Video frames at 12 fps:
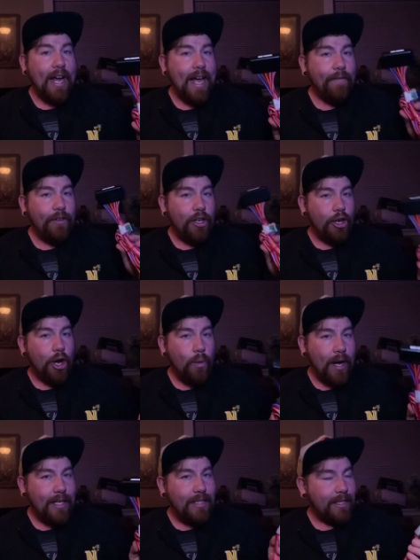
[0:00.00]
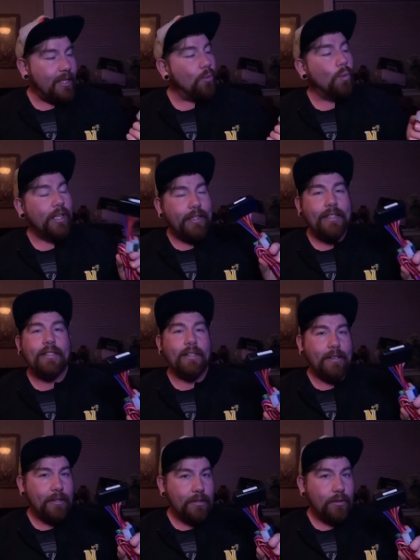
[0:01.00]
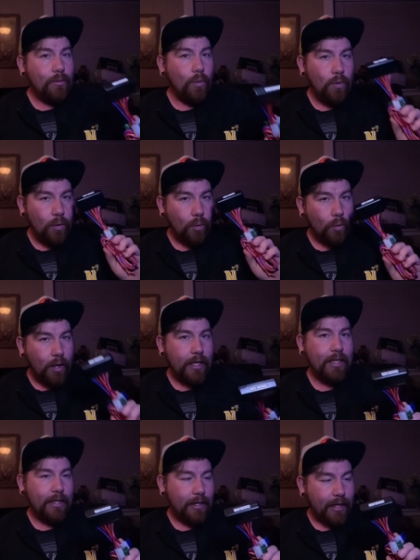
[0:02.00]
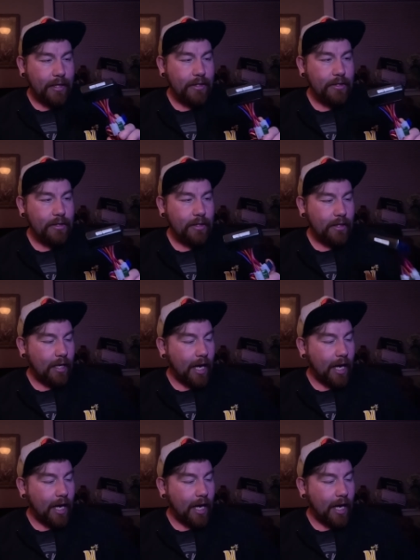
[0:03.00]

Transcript: I have no idea what this is or what it does.